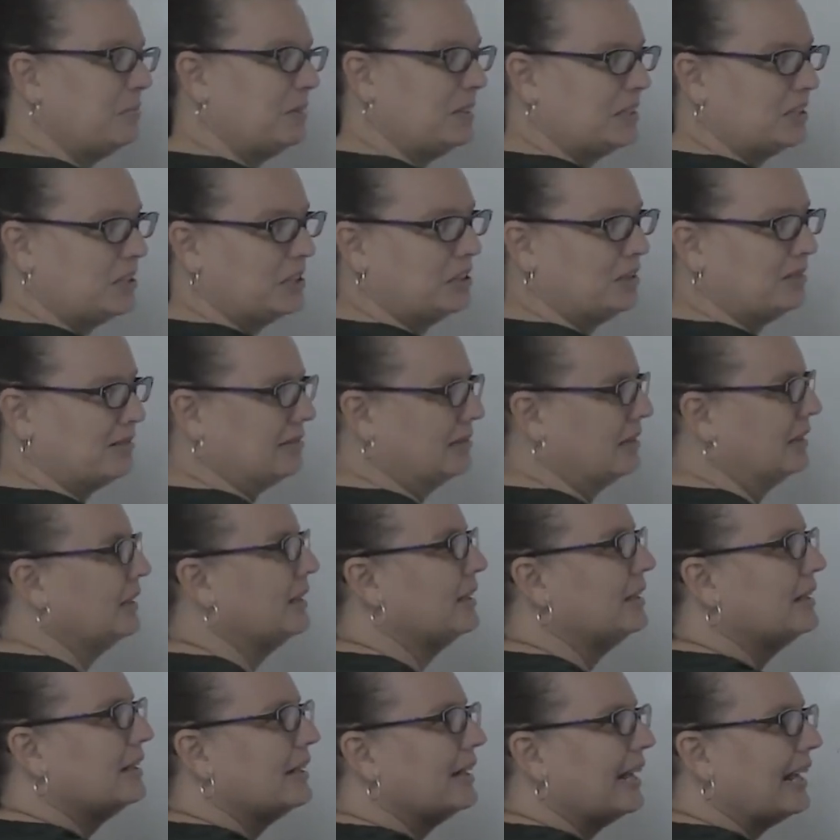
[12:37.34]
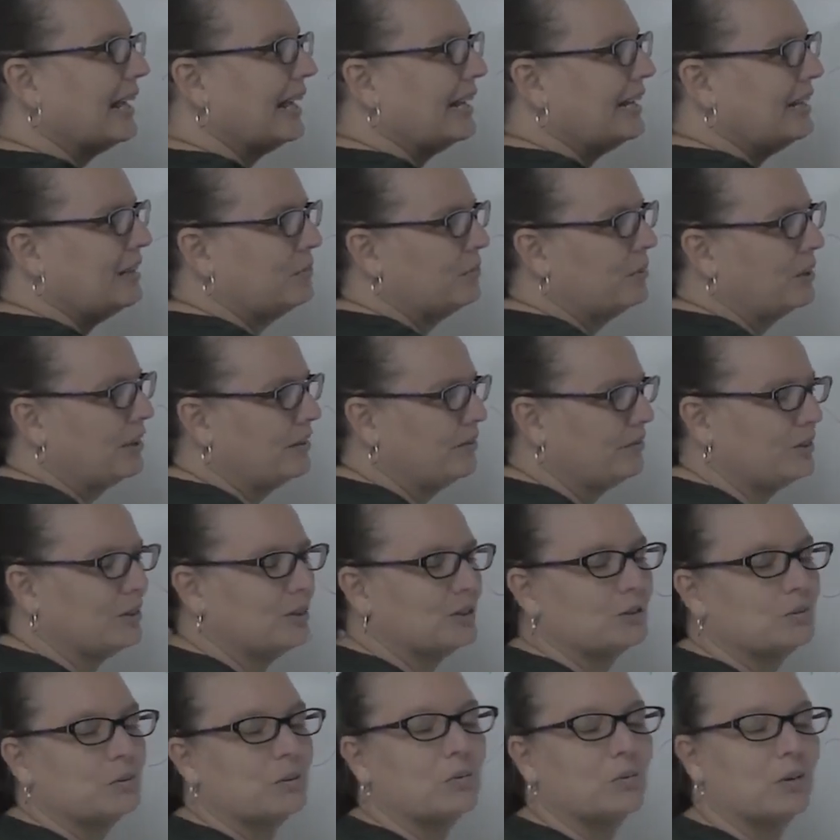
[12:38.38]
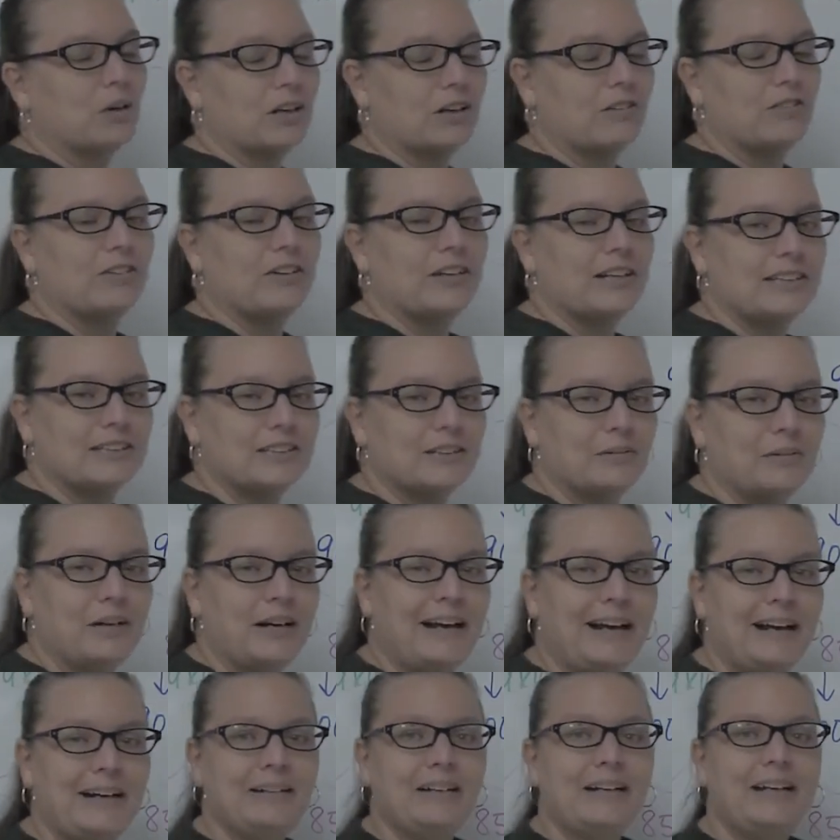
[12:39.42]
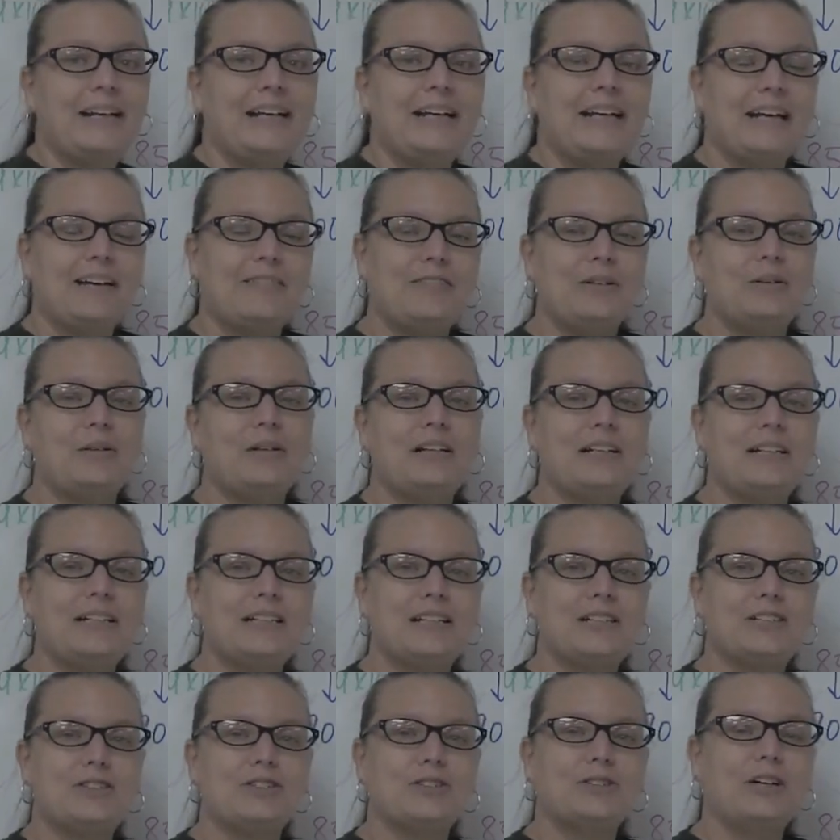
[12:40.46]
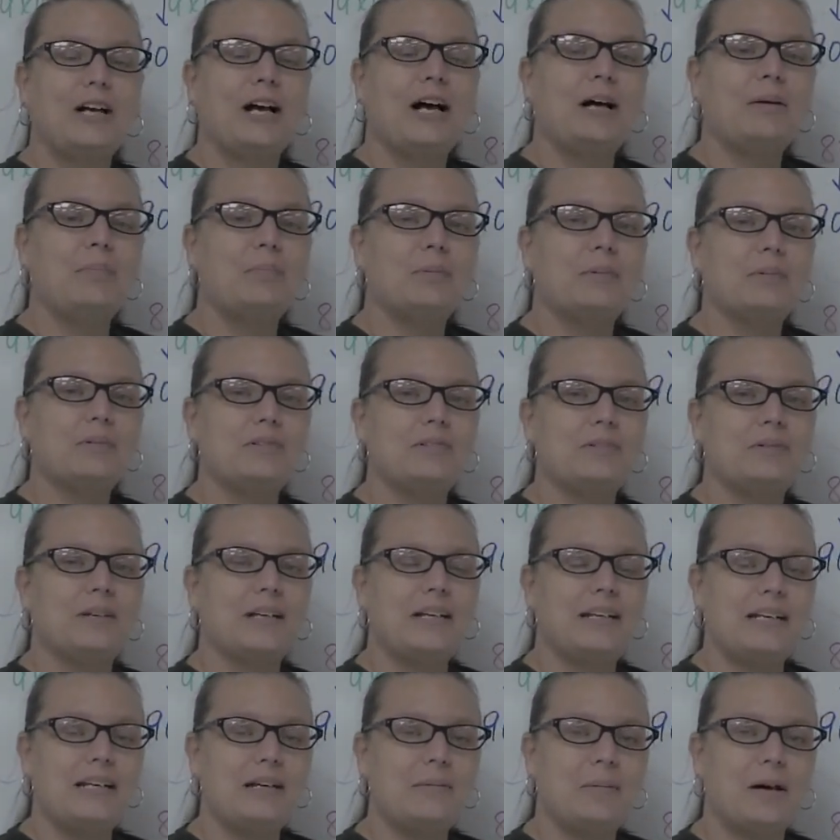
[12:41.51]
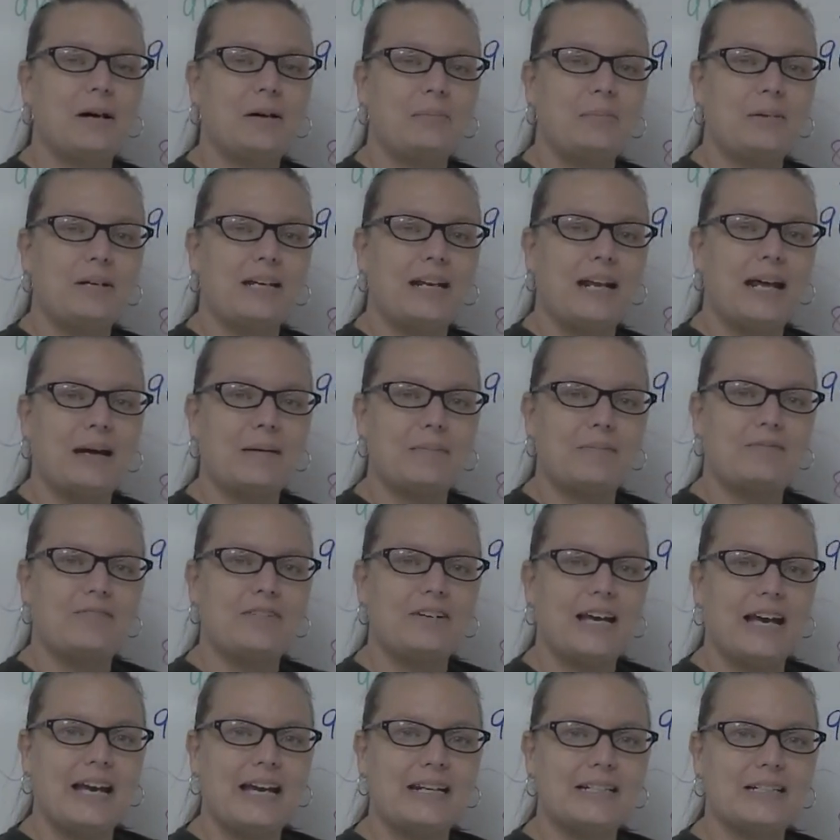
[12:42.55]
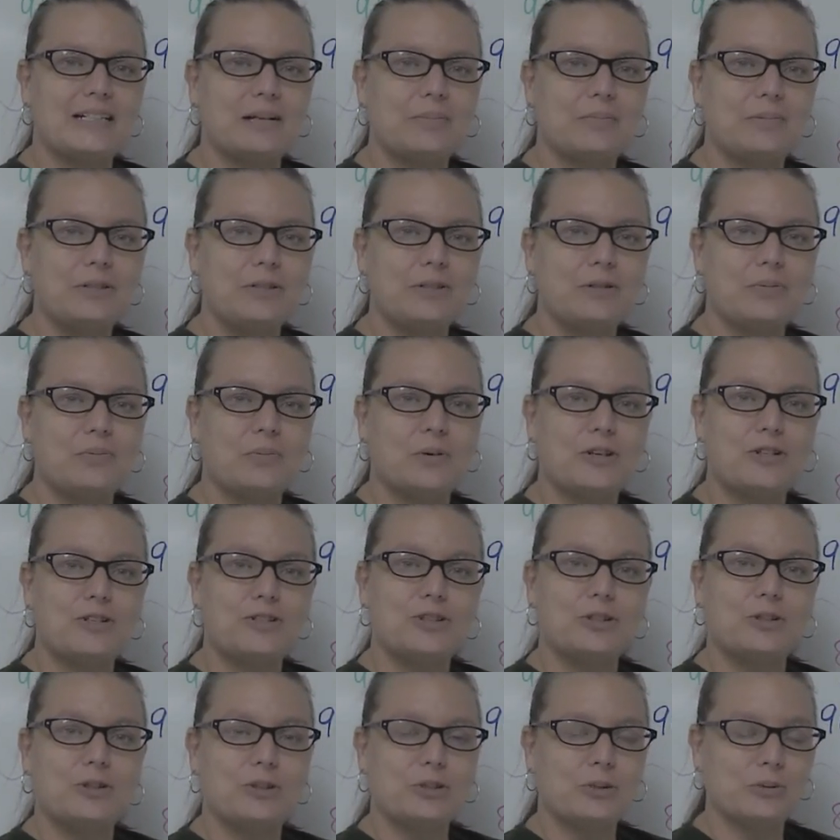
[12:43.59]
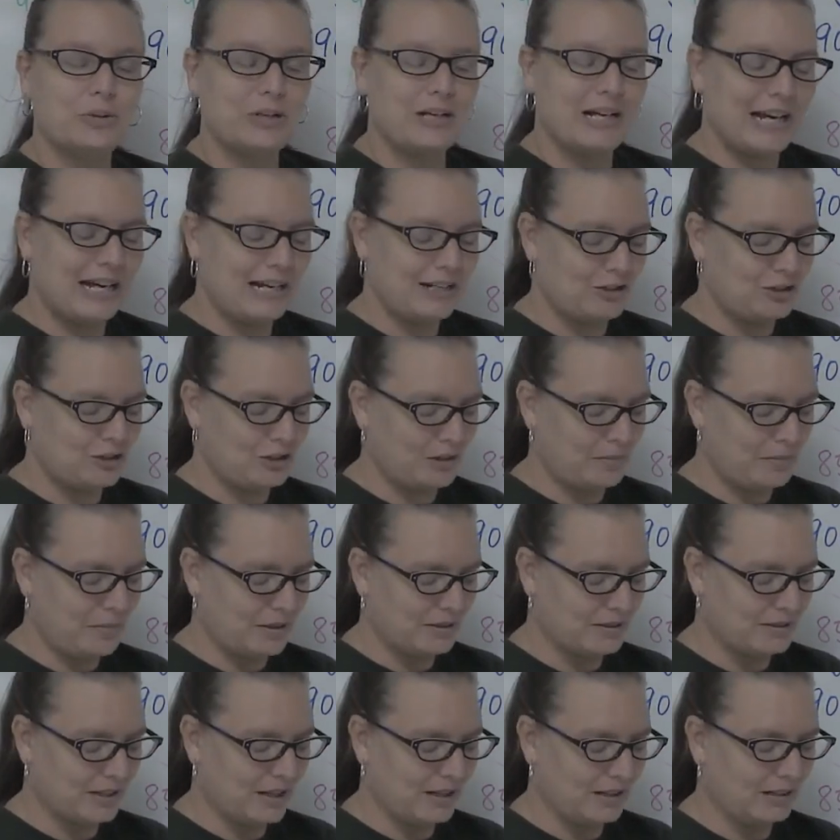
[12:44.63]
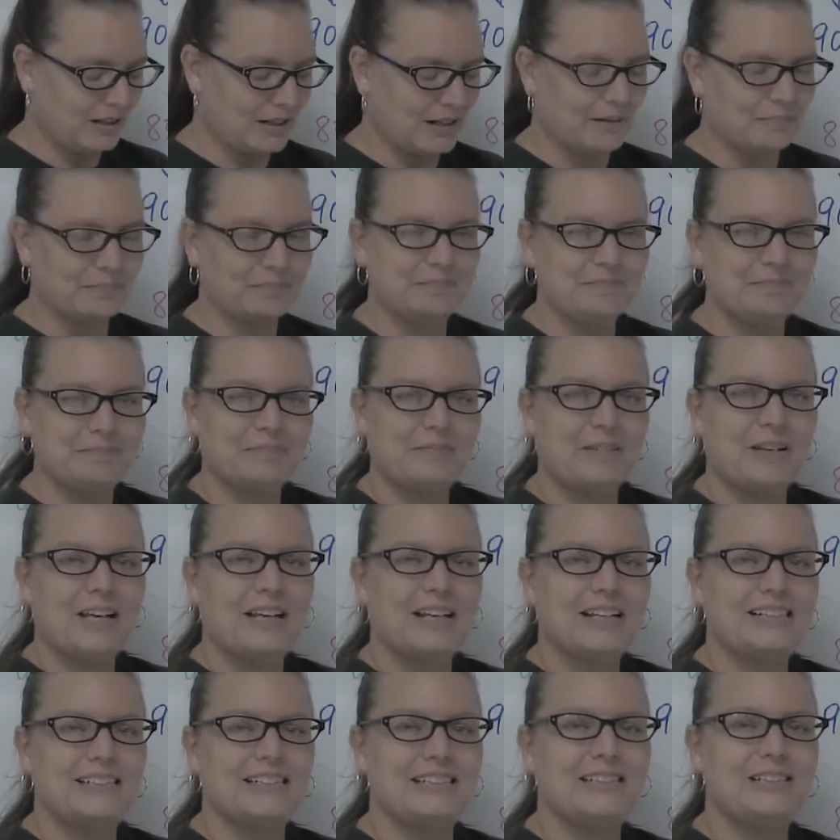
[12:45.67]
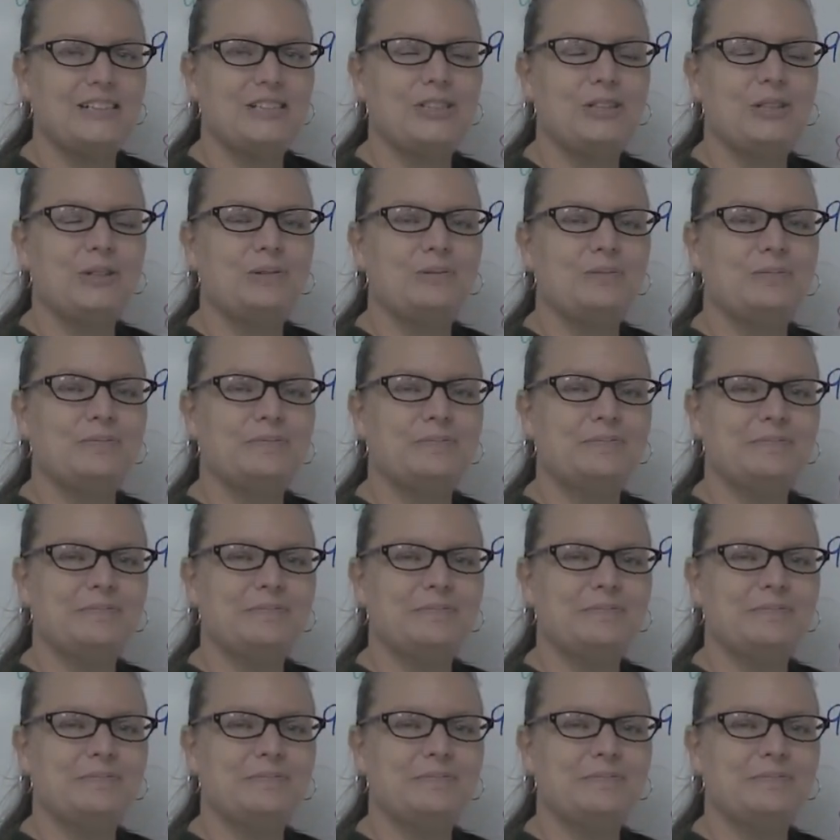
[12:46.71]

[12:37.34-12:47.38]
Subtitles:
me too. Any one of those will work for this, okay? If you need additional help, you can email me at mvaw123@gmail.com. See you soon.